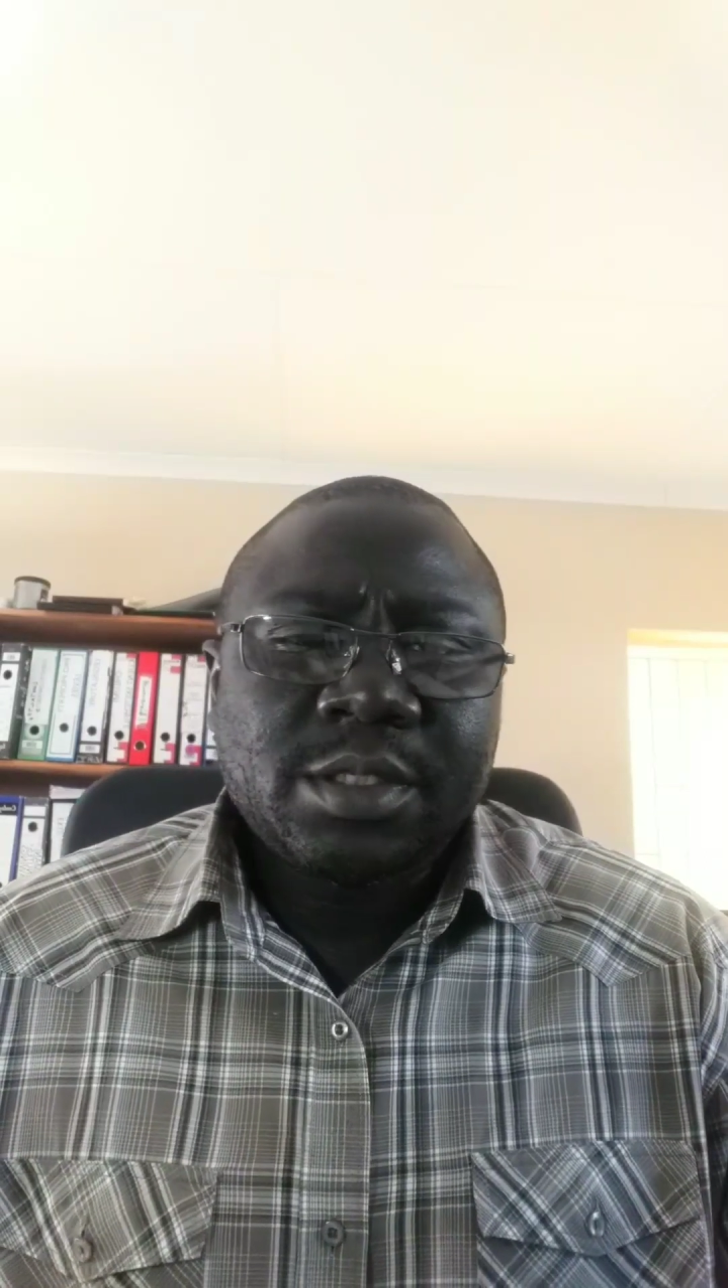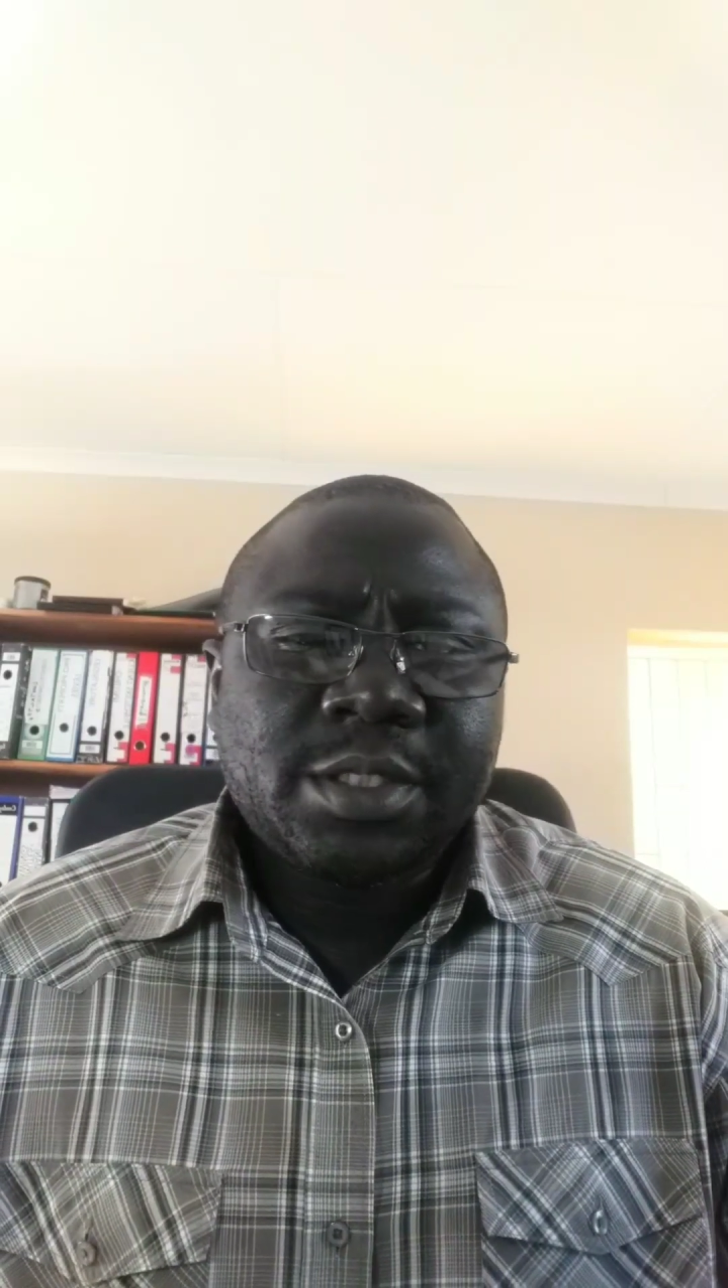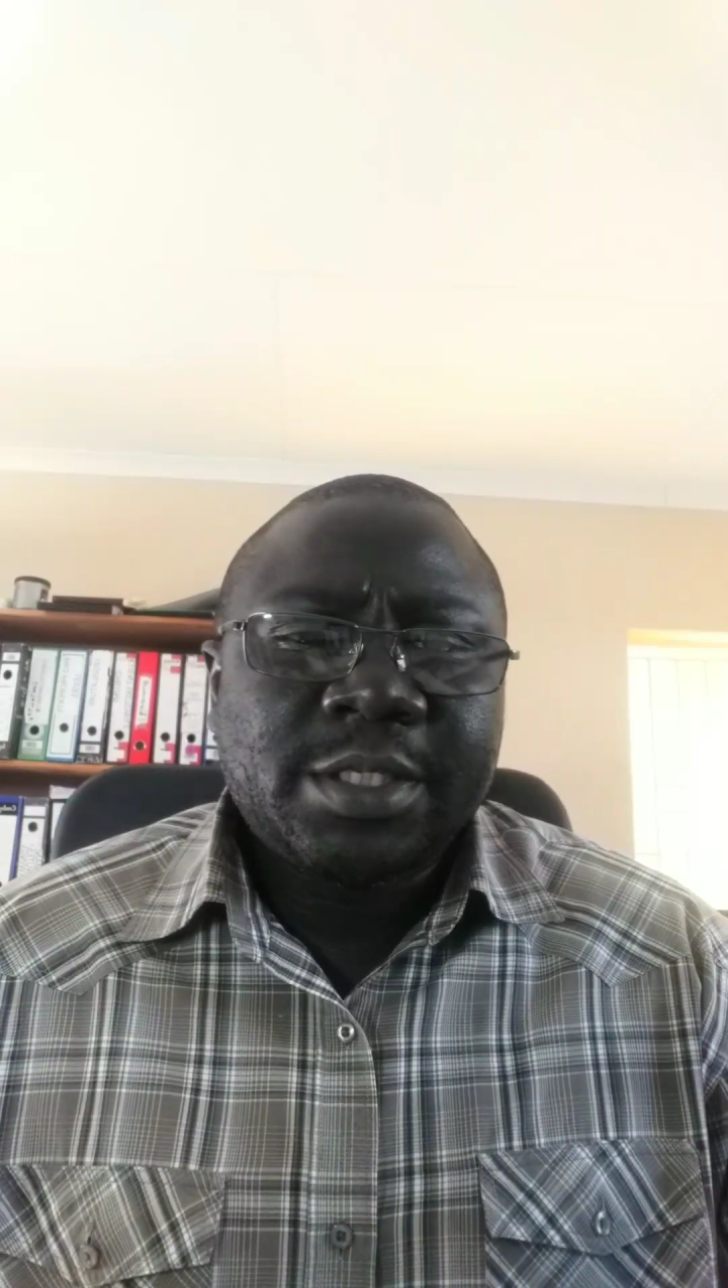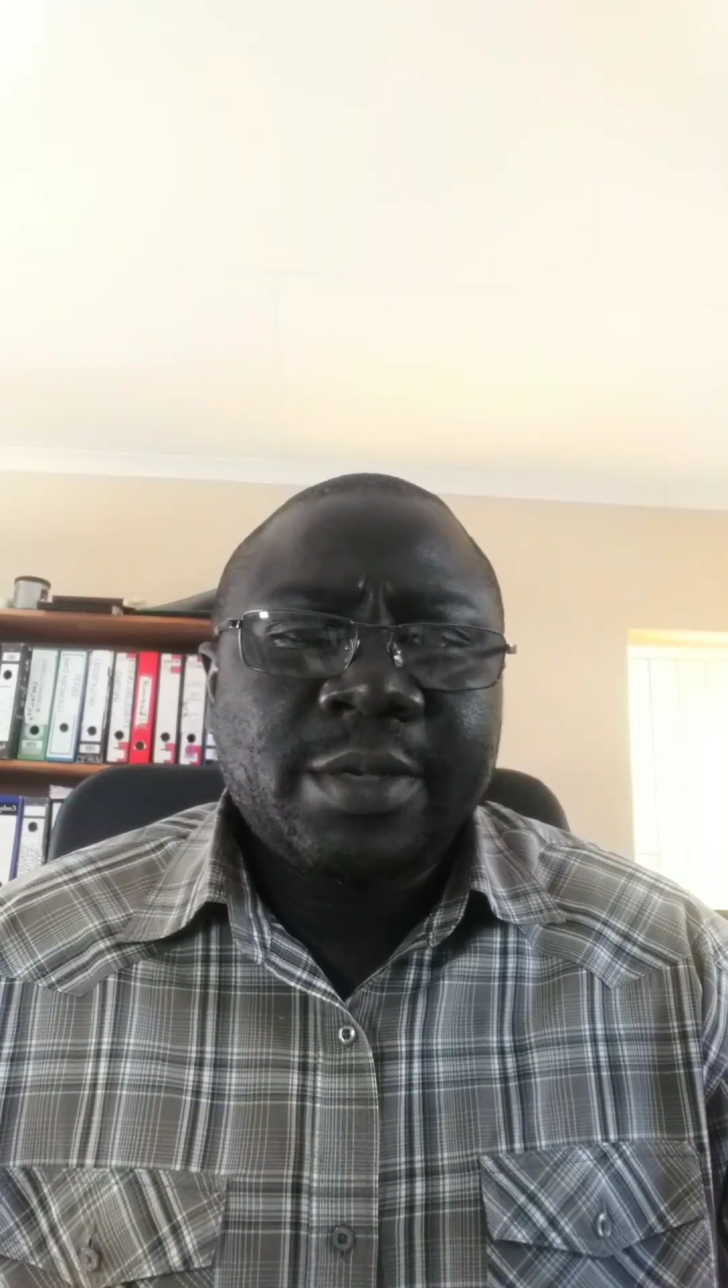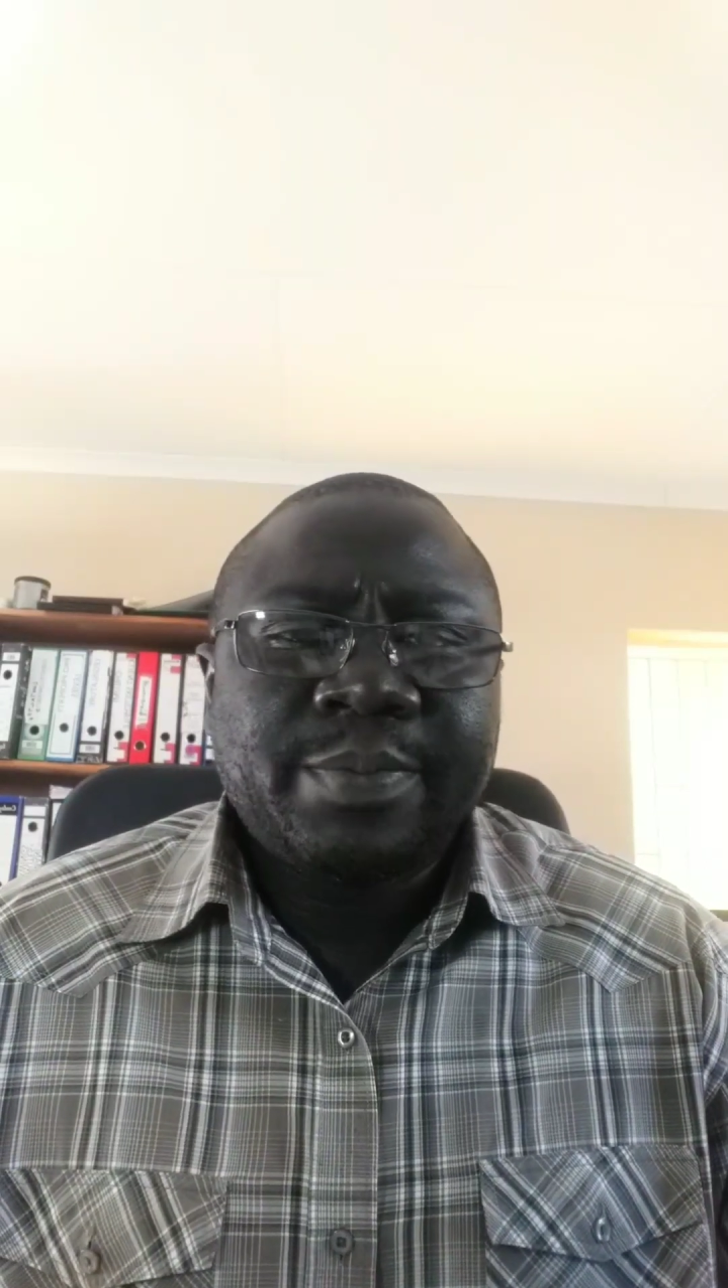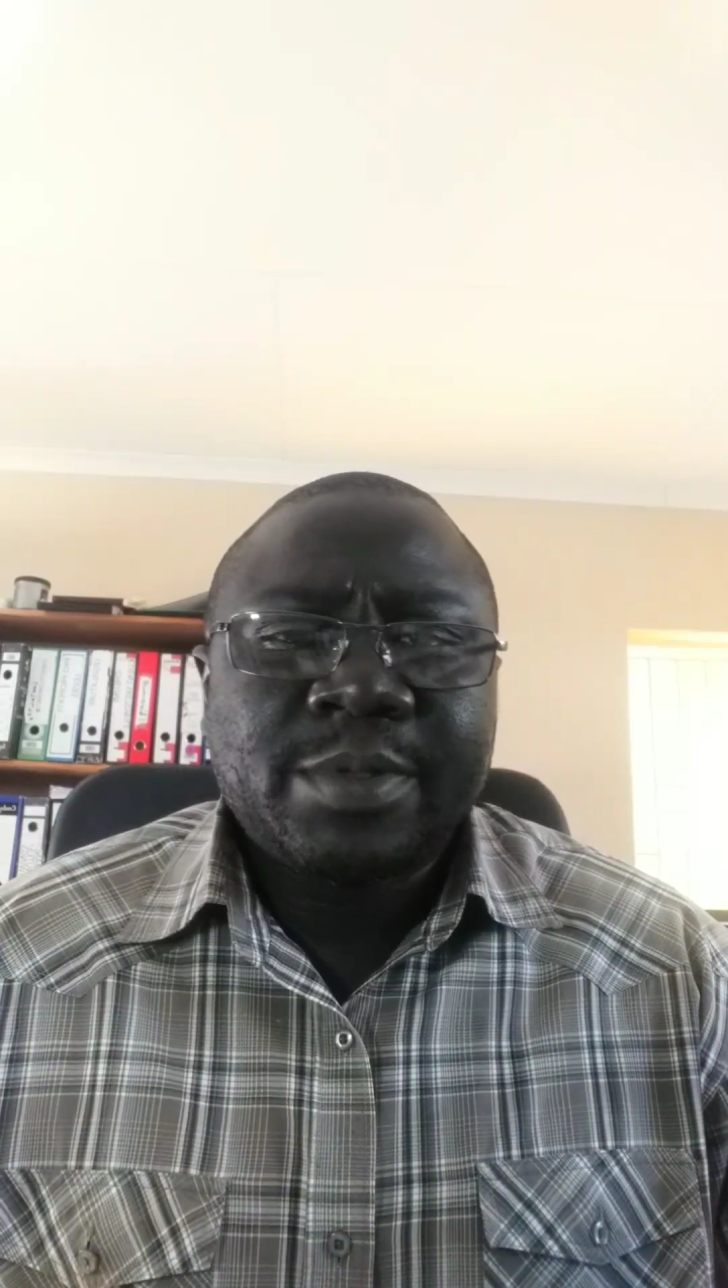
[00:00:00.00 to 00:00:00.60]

steep